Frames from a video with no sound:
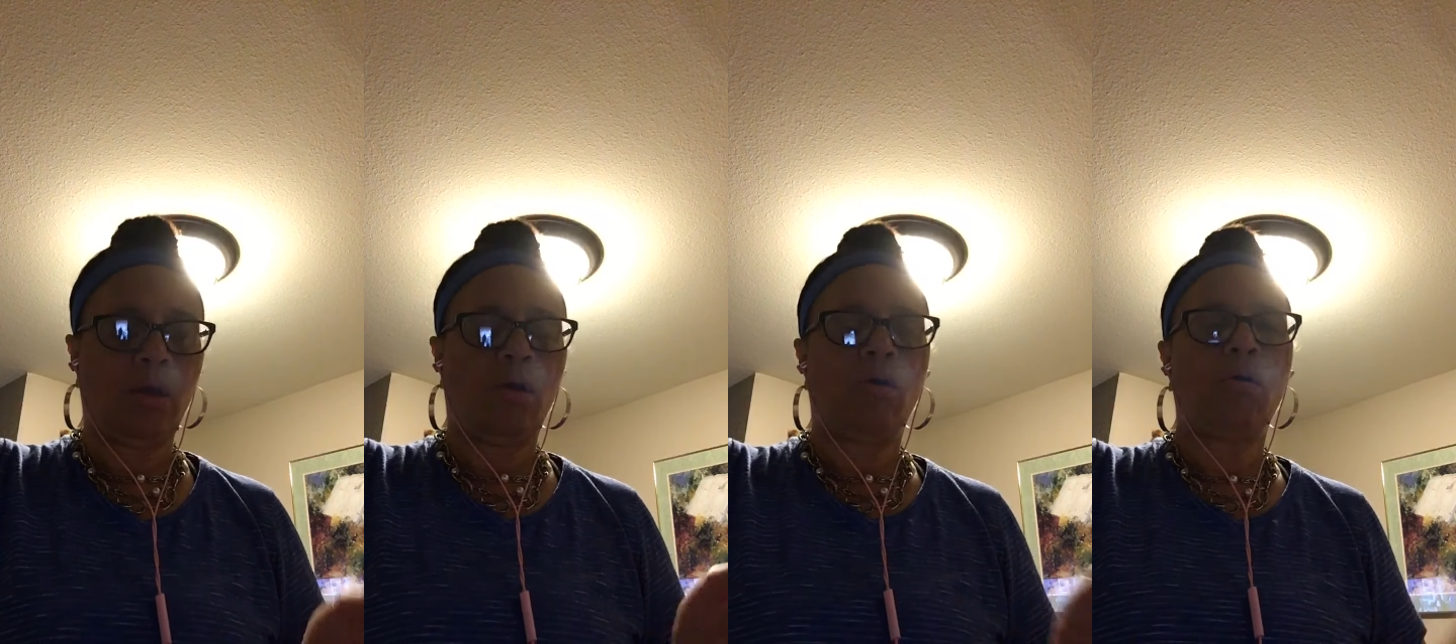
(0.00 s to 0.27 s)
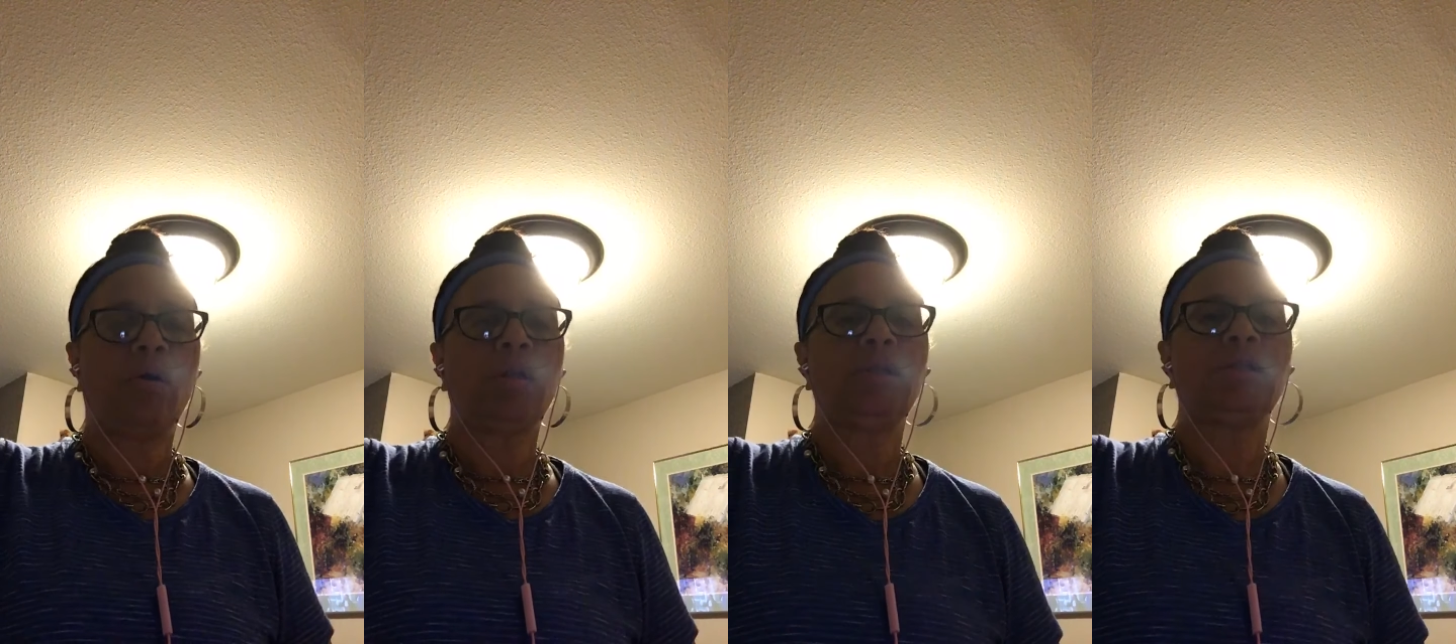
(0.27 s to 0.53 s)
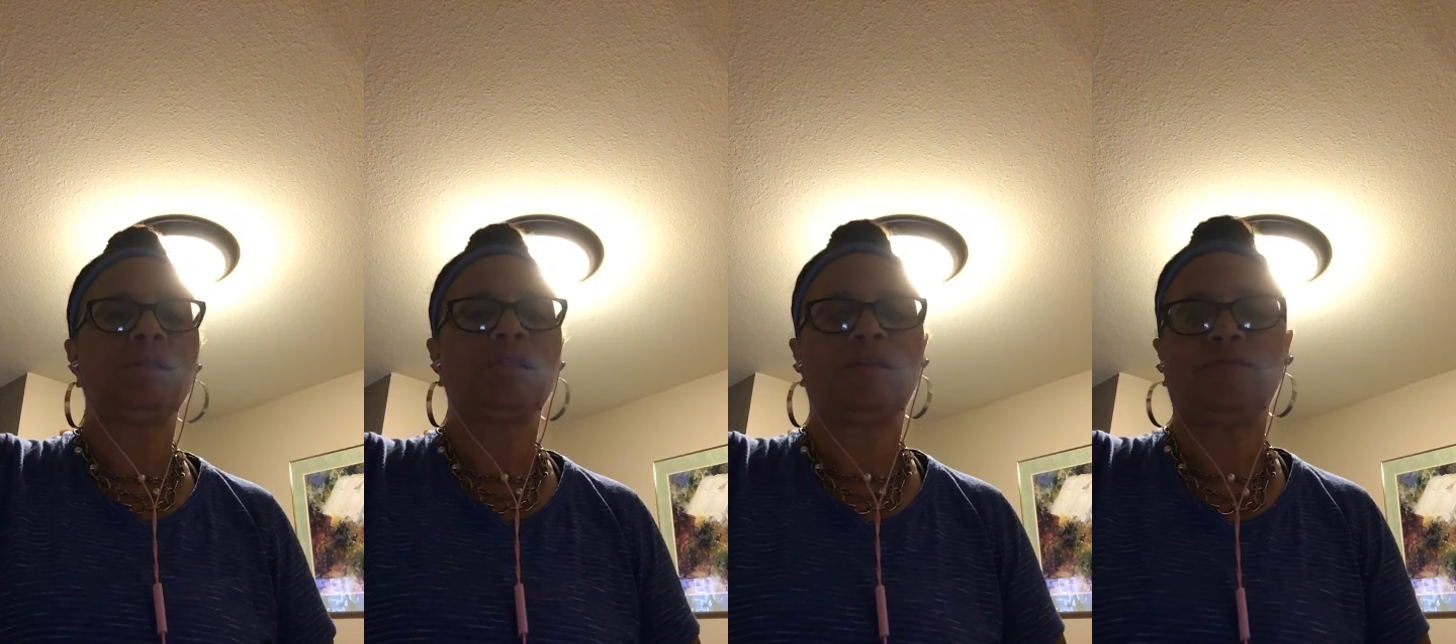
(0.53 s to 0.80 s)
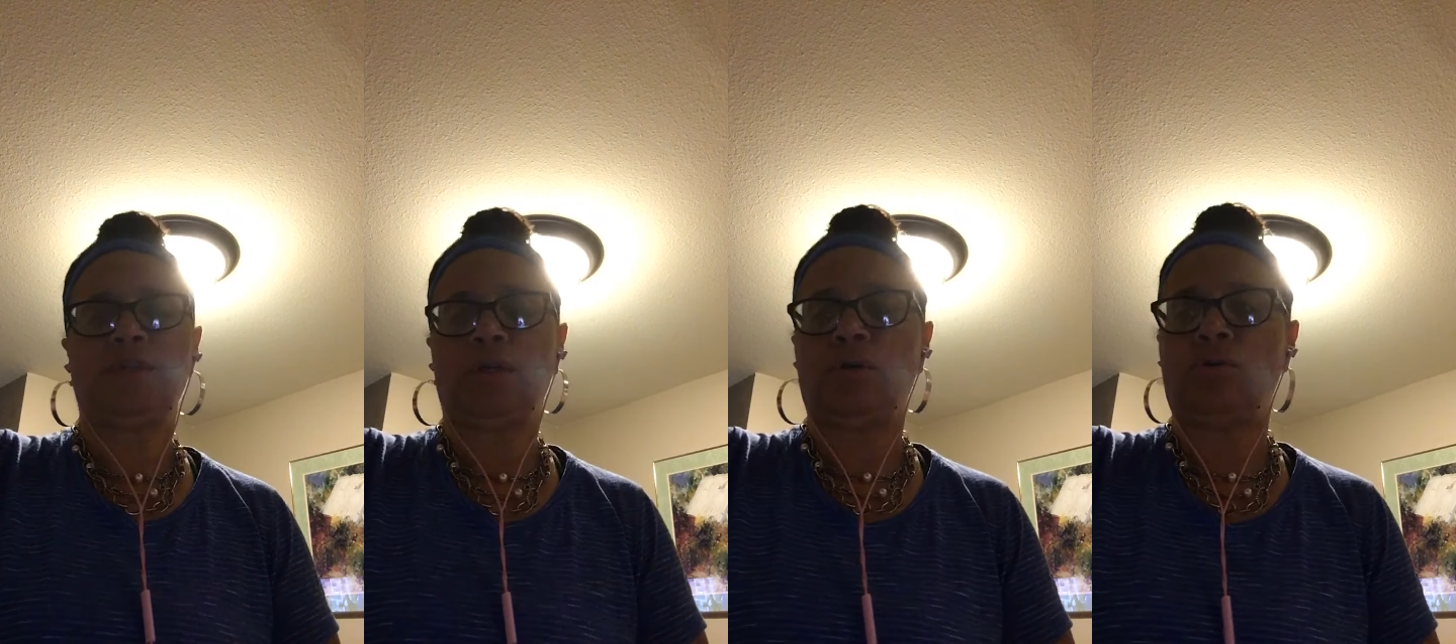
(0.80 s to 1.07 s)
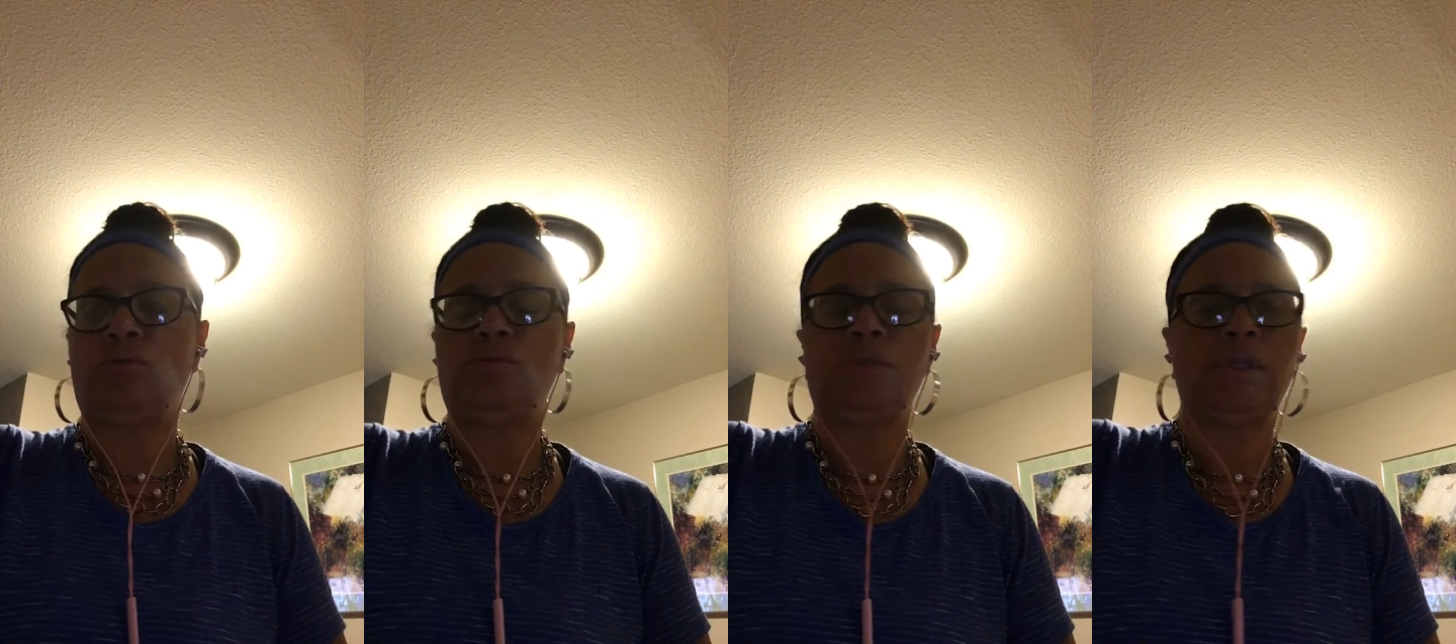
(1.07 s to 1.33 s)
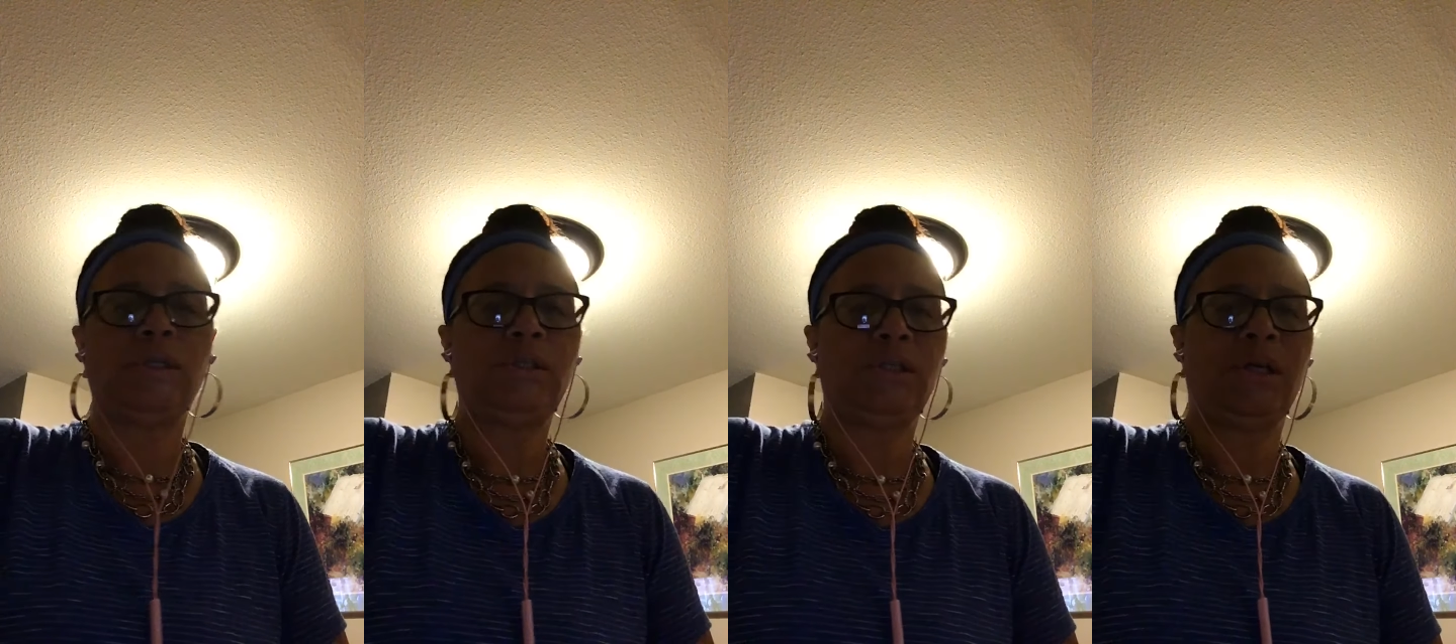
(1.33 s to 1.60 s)
all of the stuff that goes
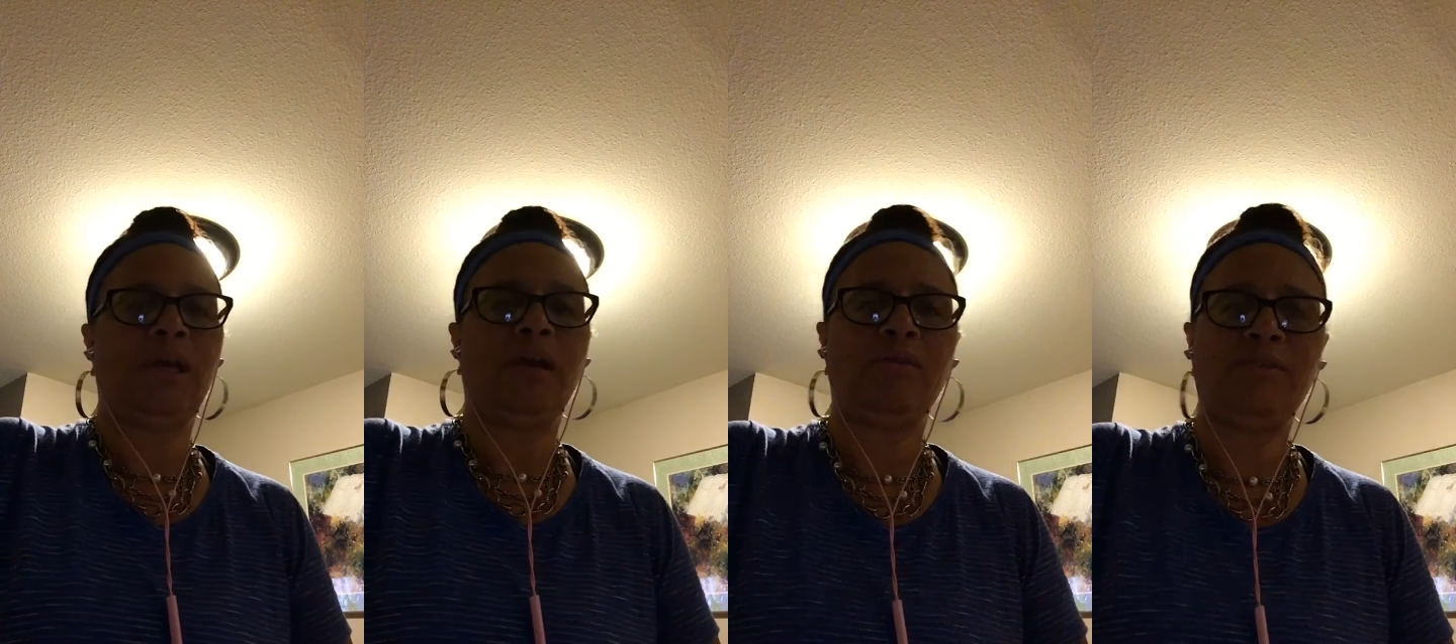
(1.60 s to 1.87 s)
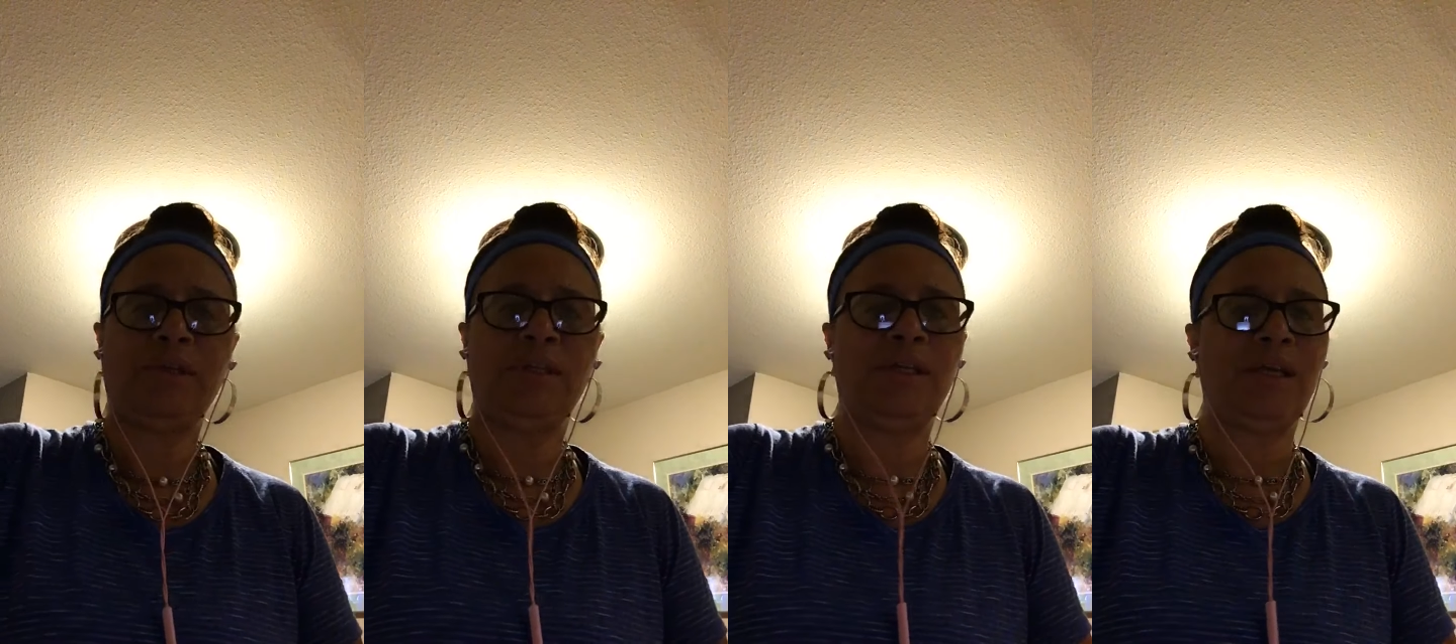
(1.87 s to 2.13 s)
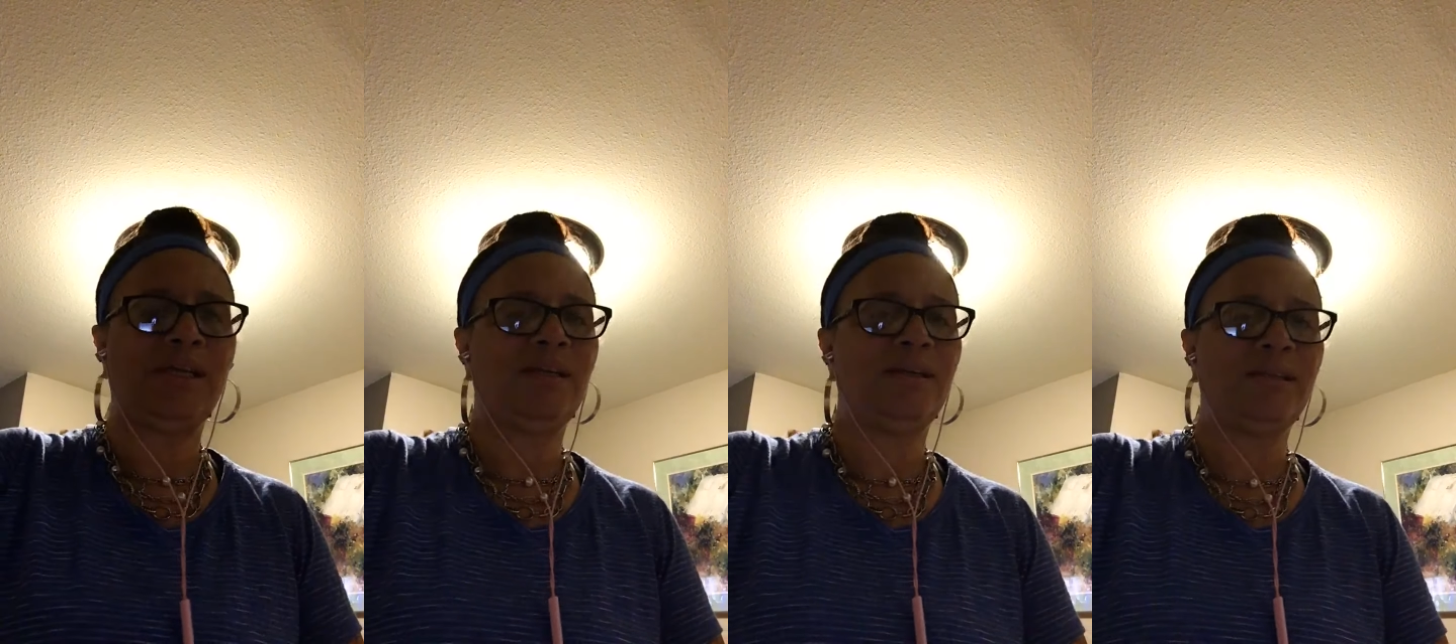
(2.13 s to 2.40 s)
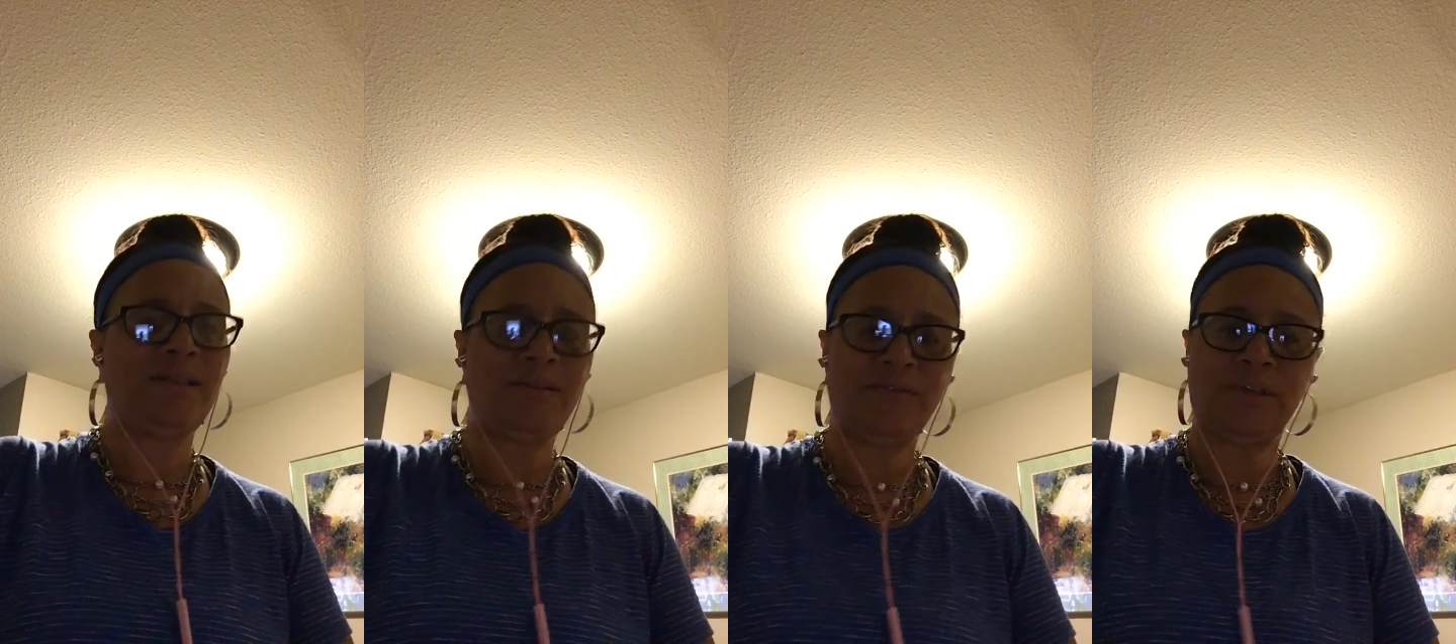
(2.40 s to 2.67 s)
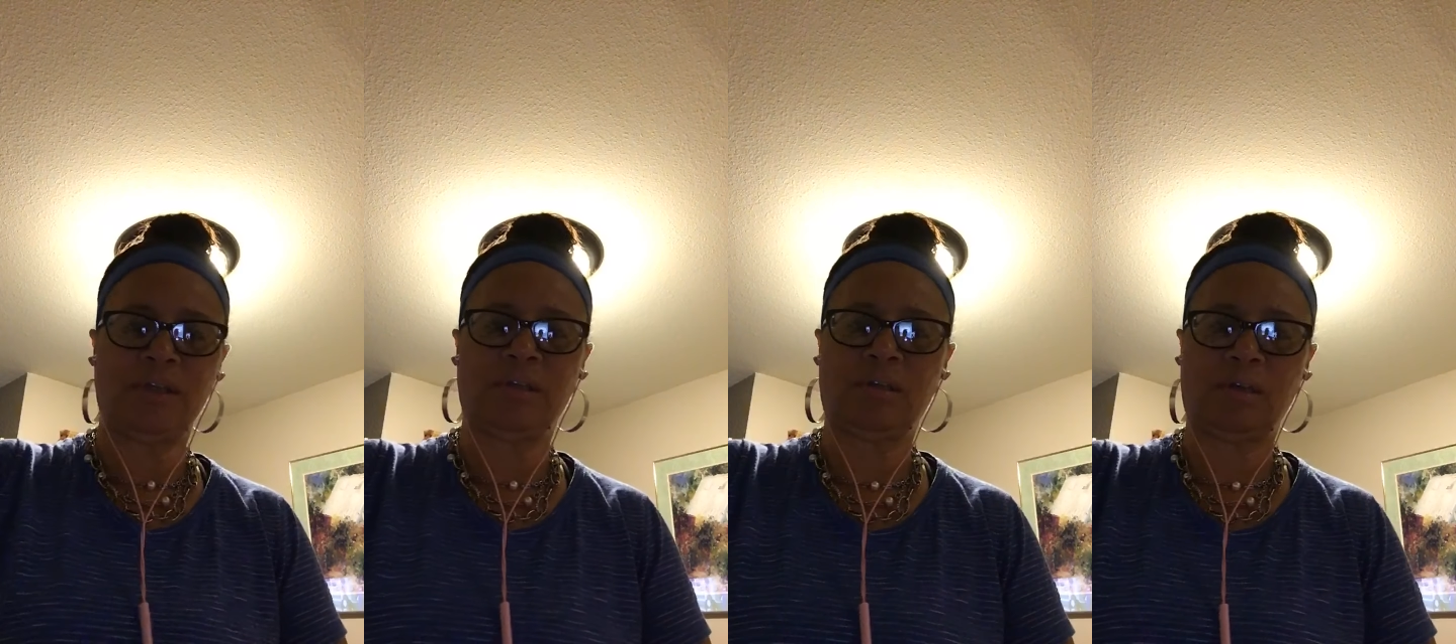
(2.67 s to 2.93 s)
into everyday living.